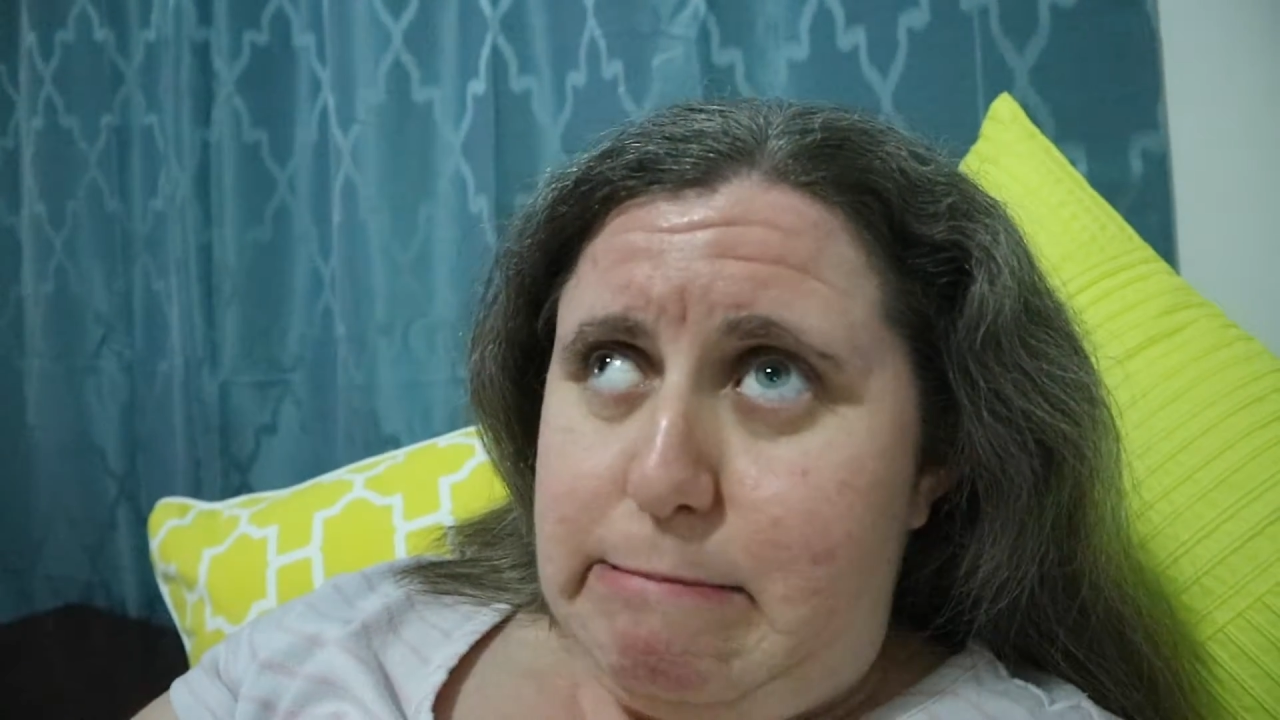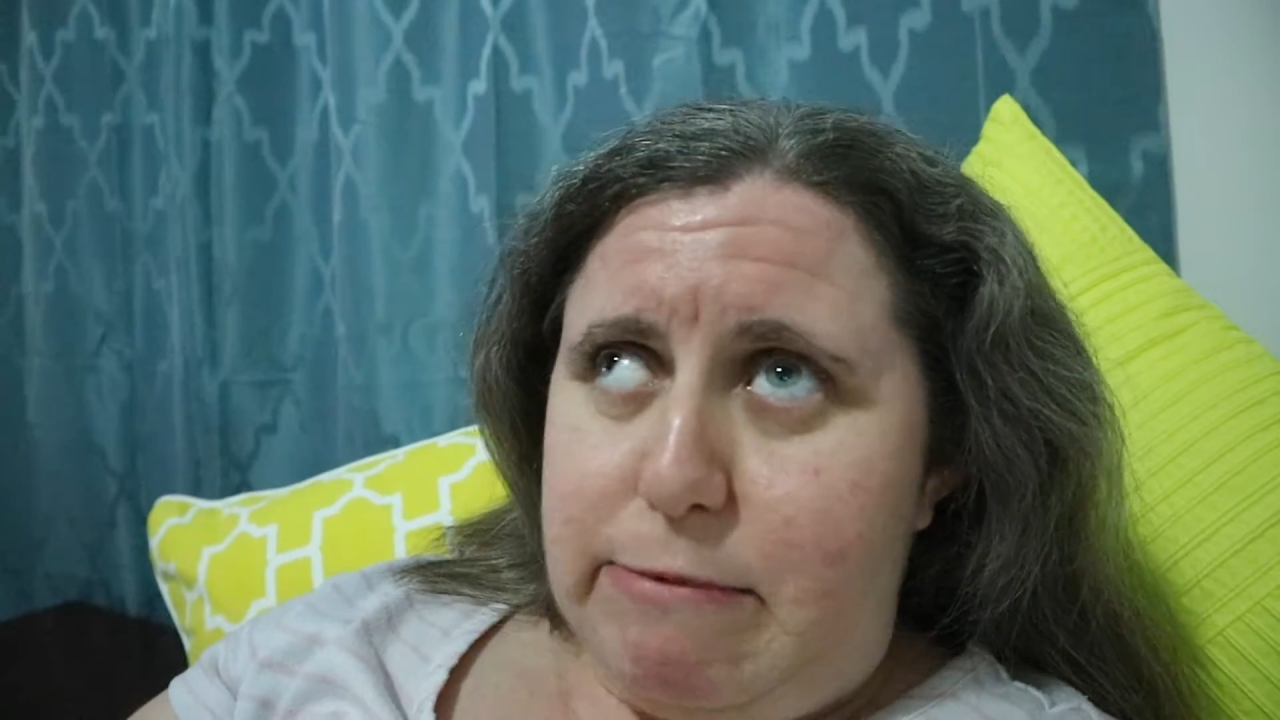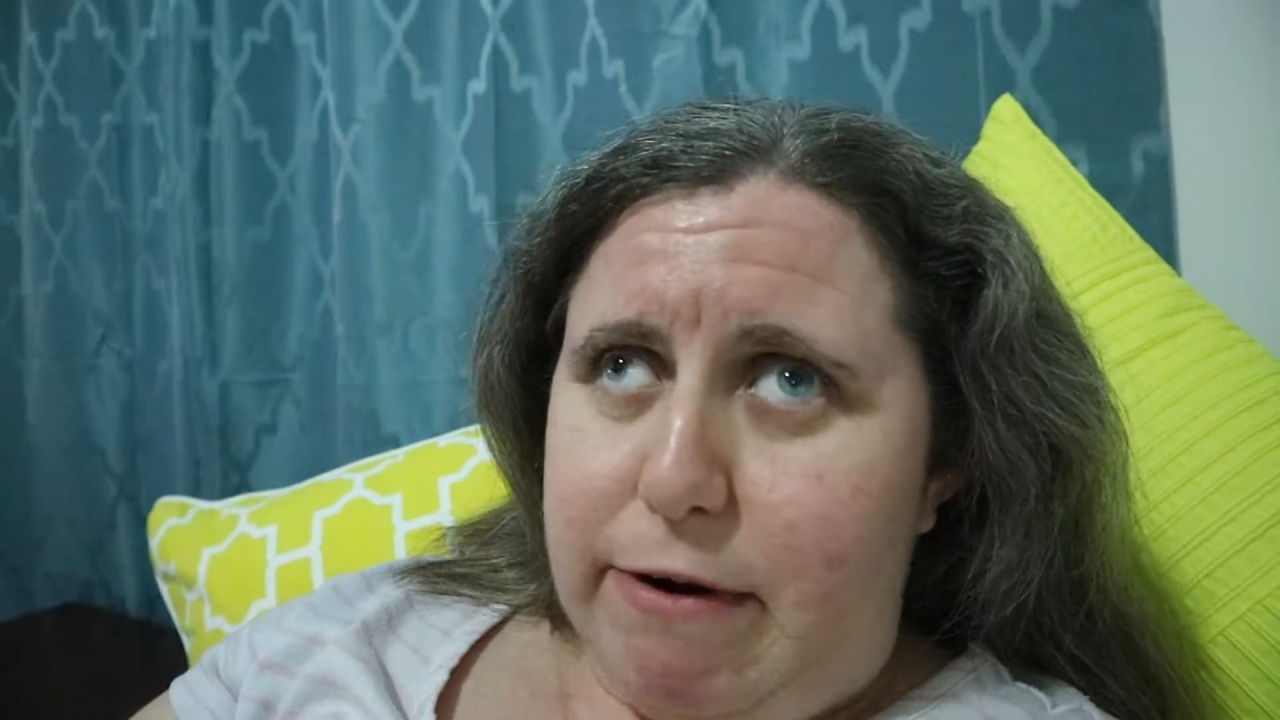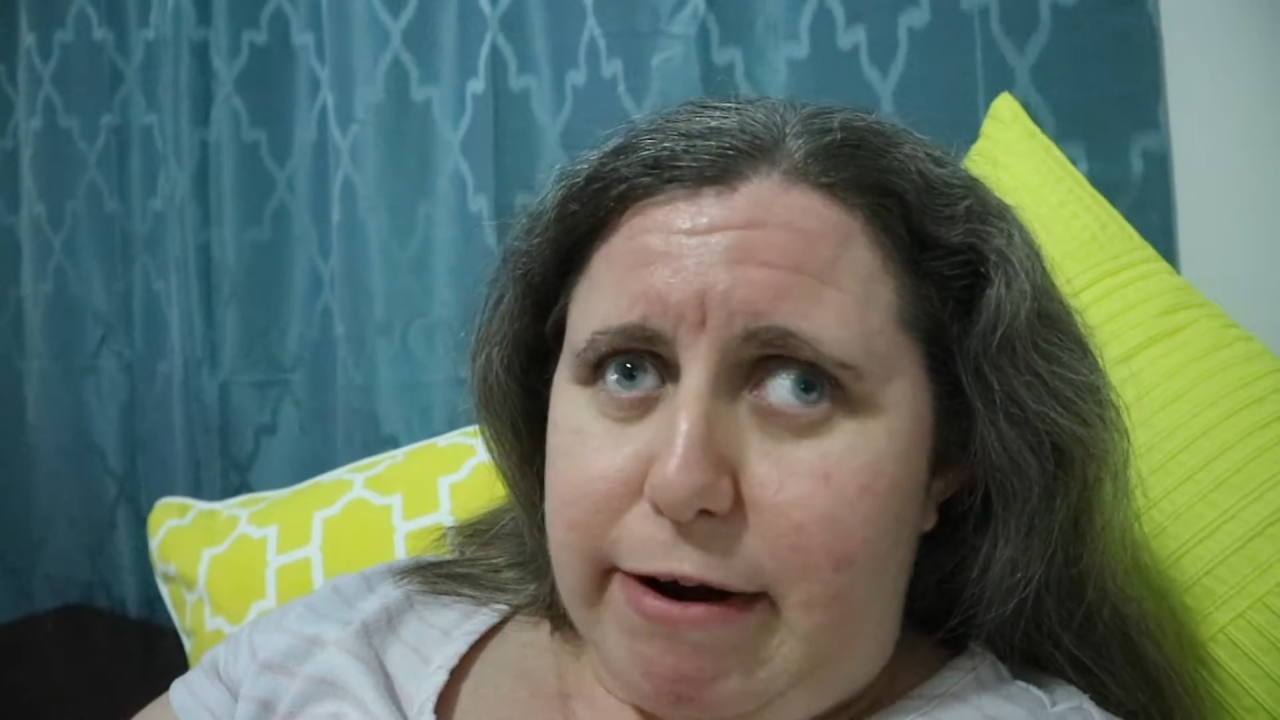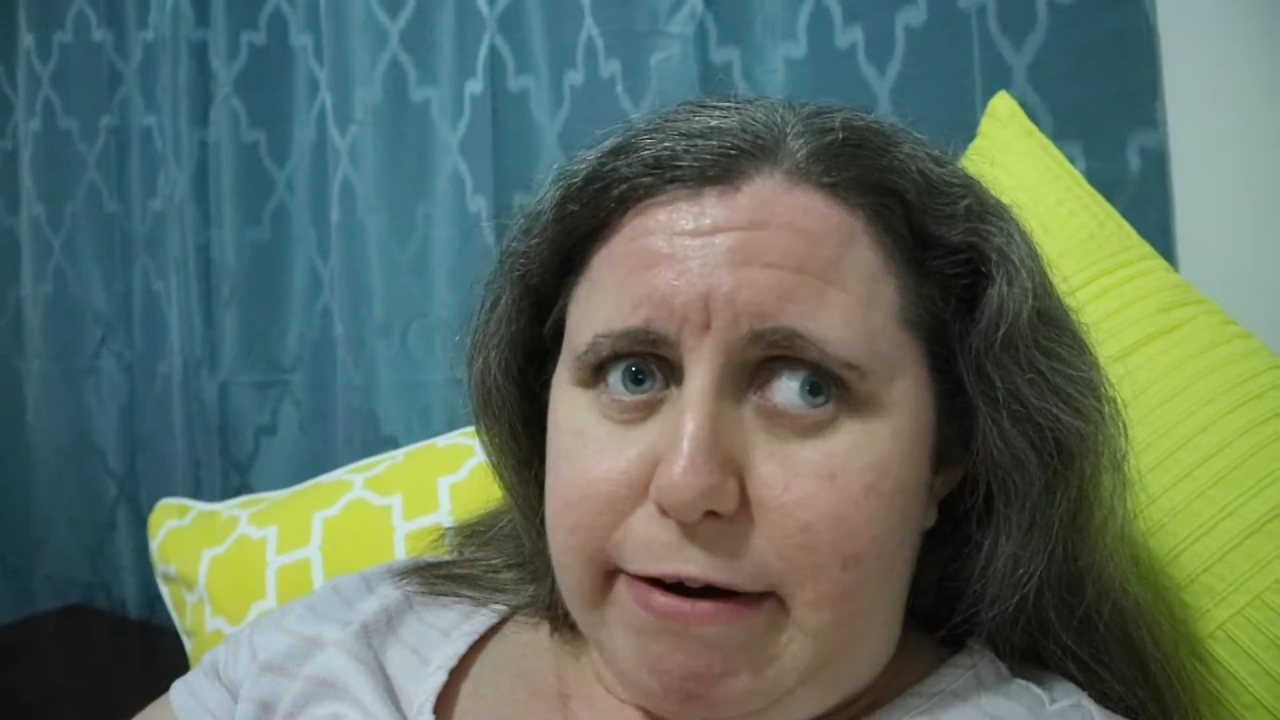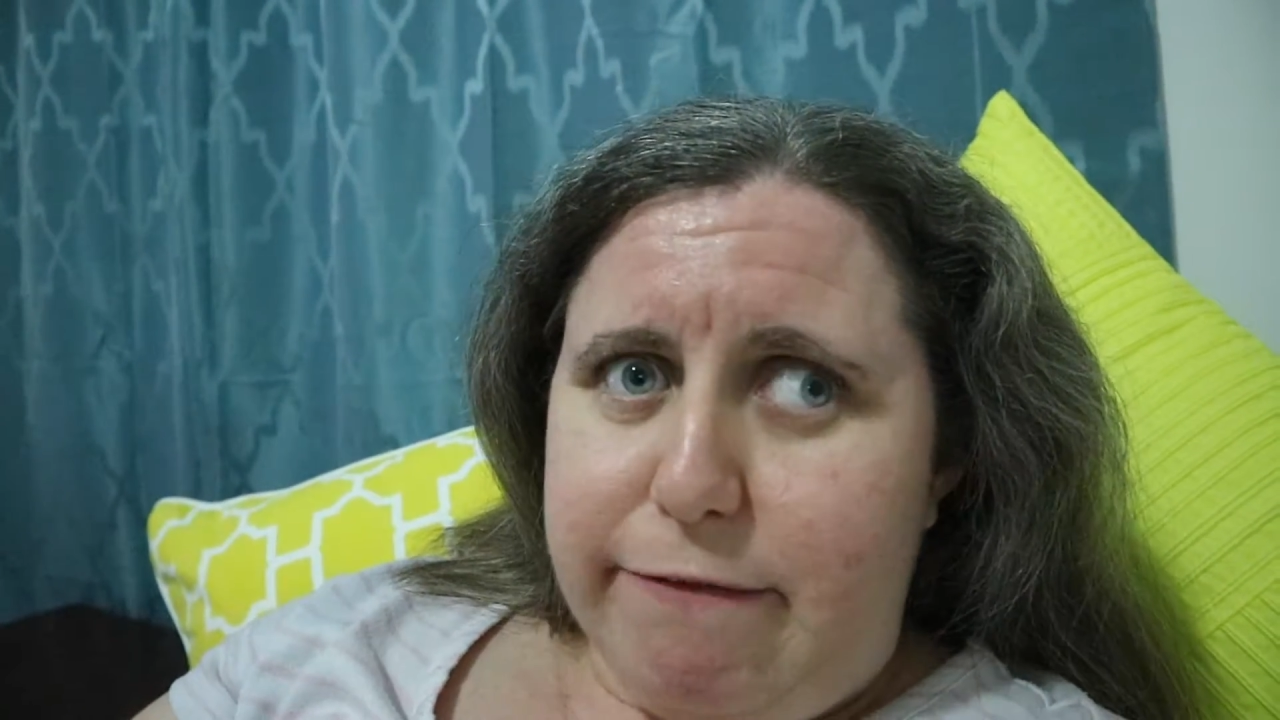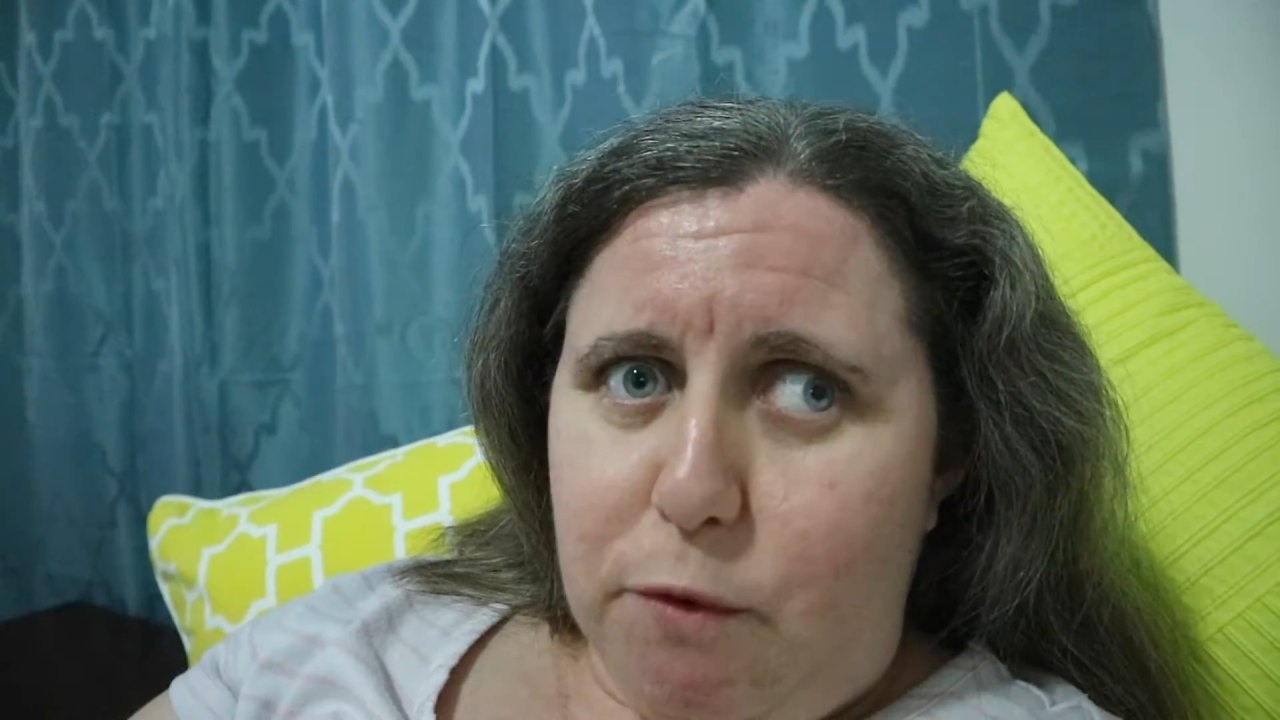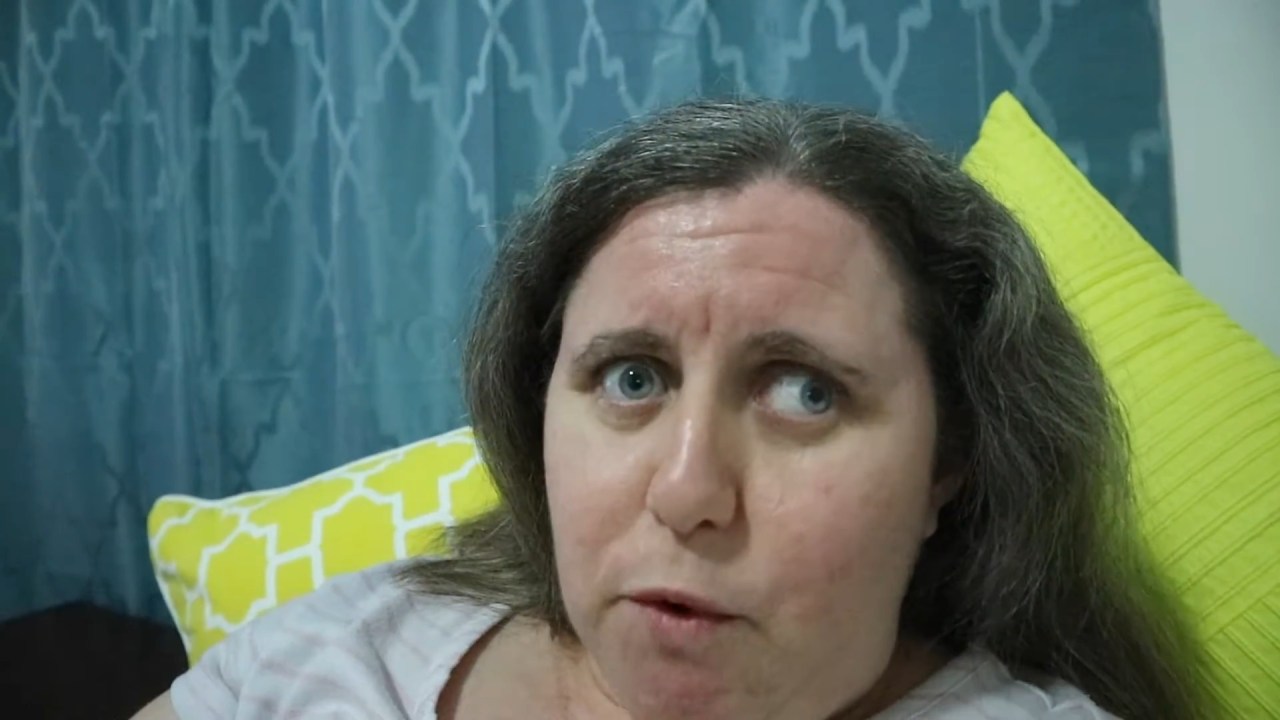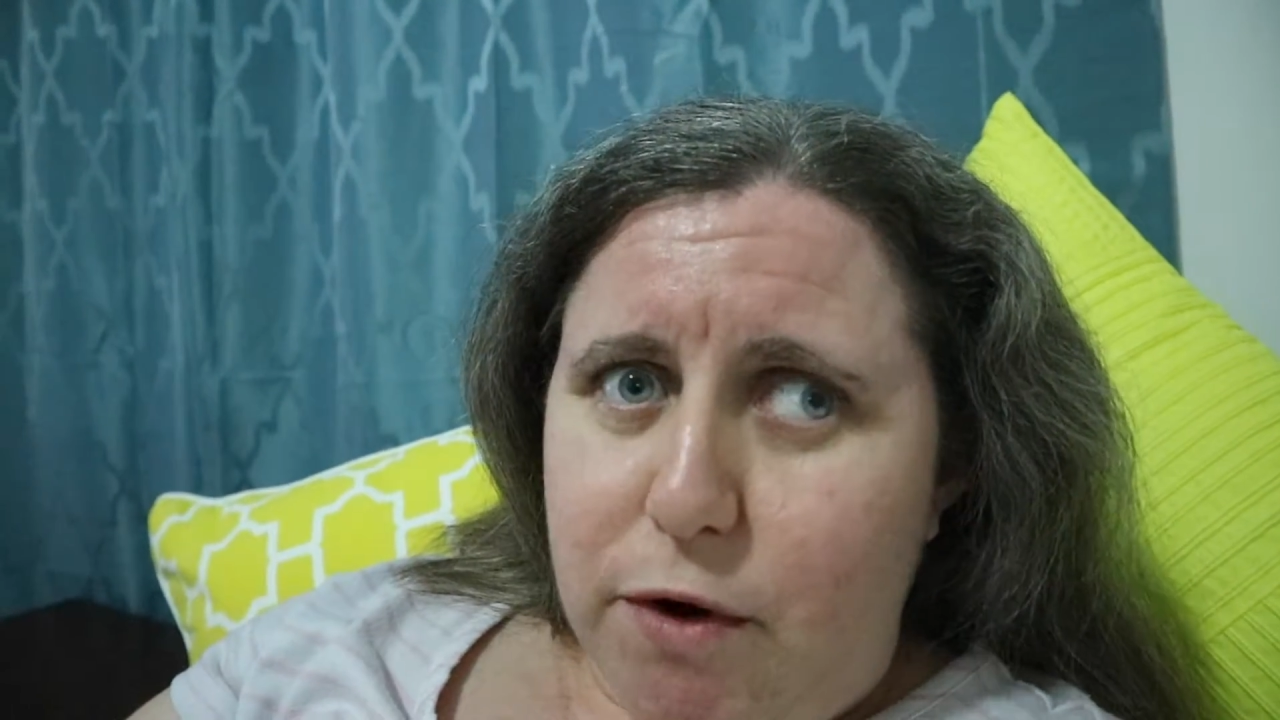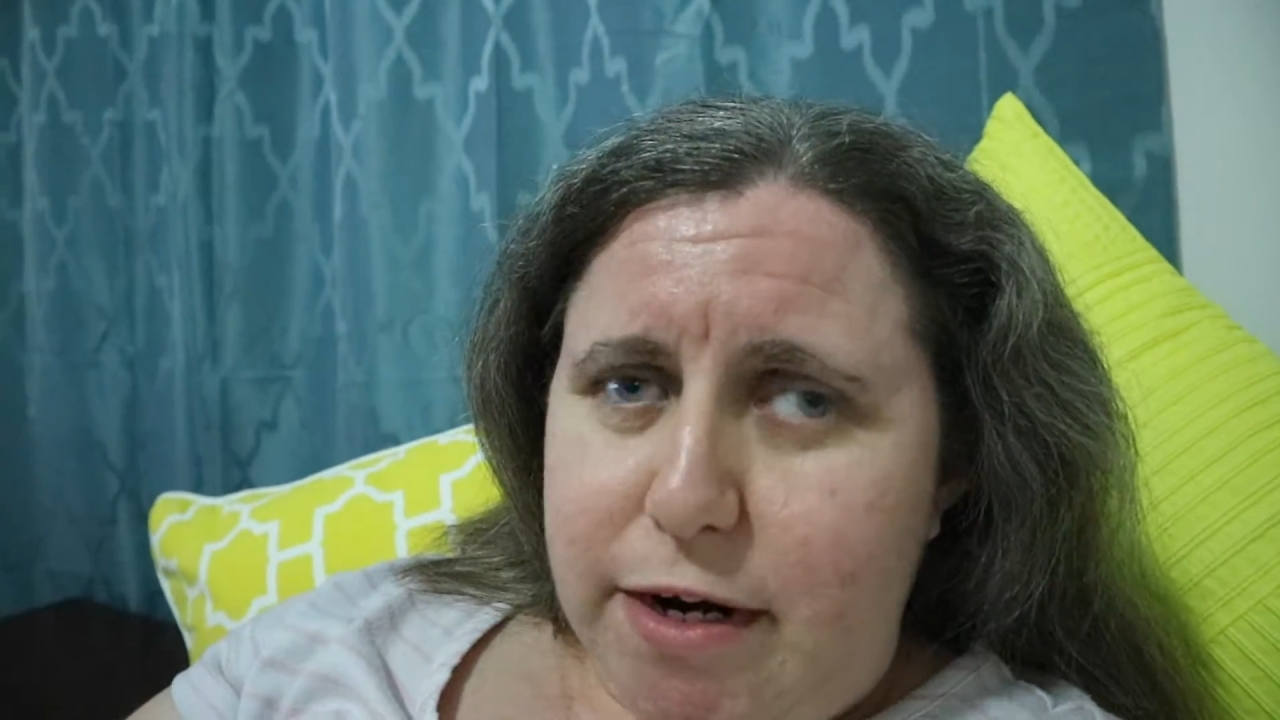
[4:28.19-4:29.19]
where I can
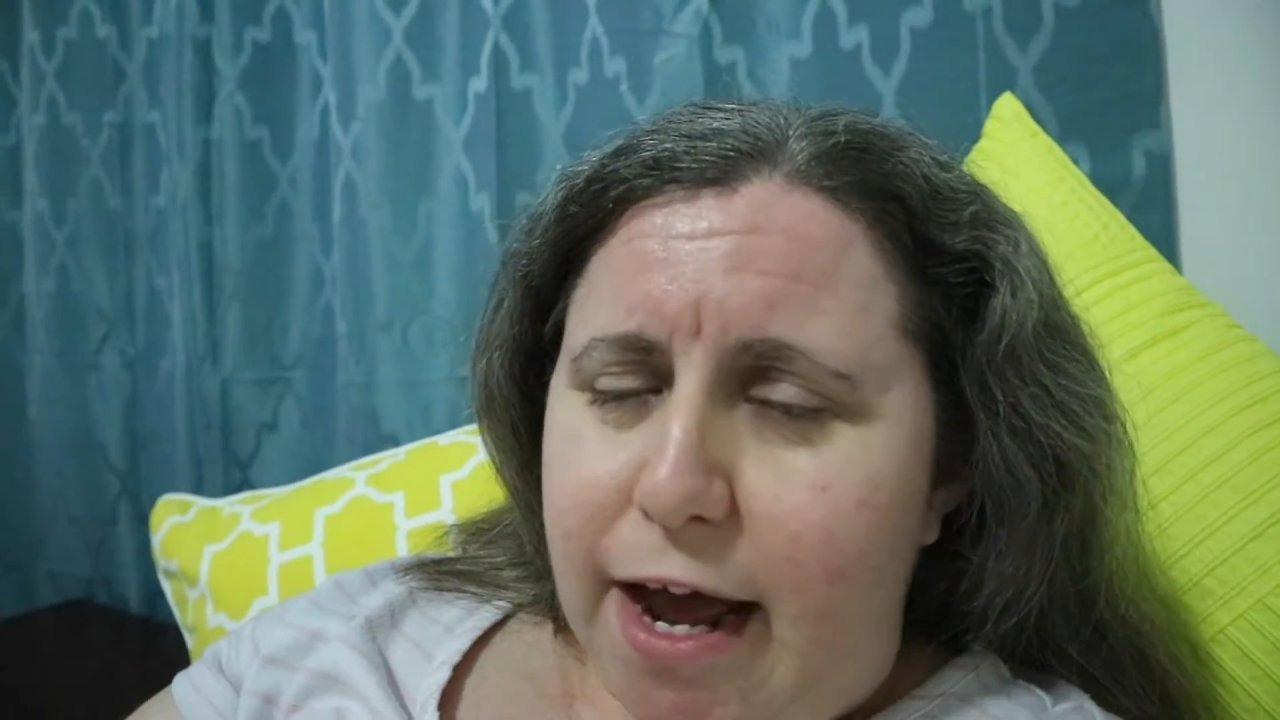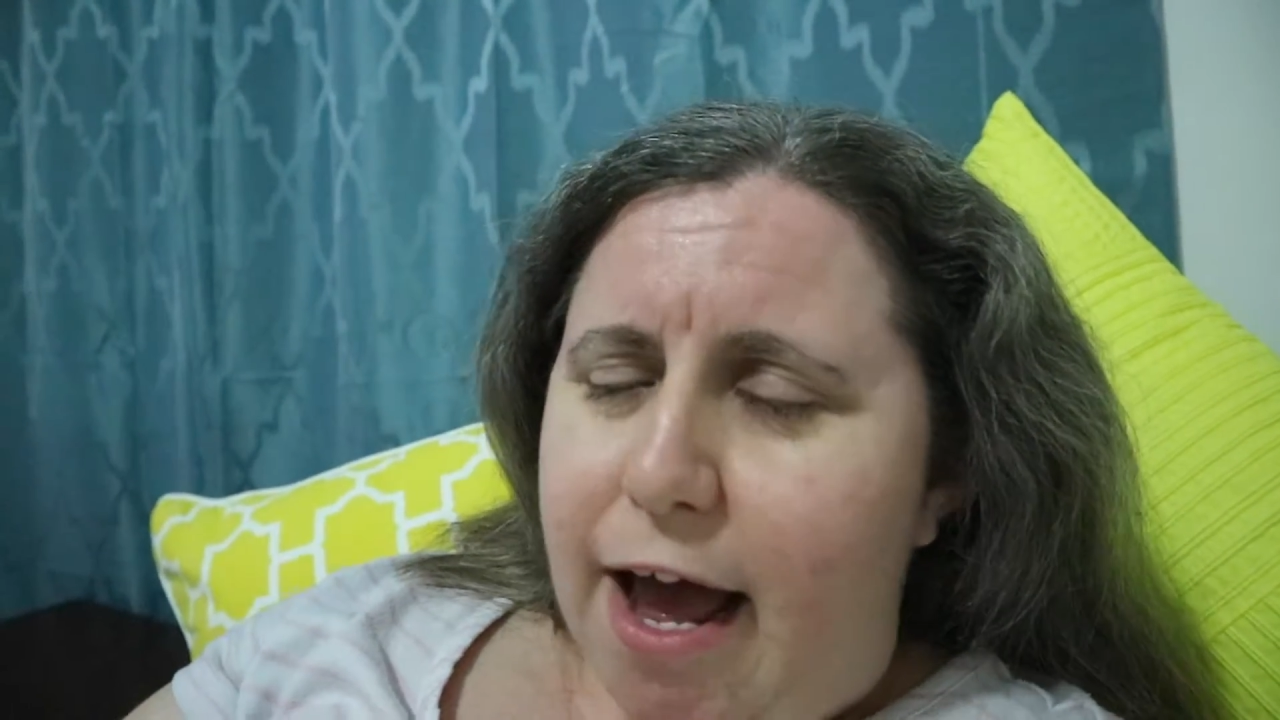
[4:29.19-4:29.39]
afford,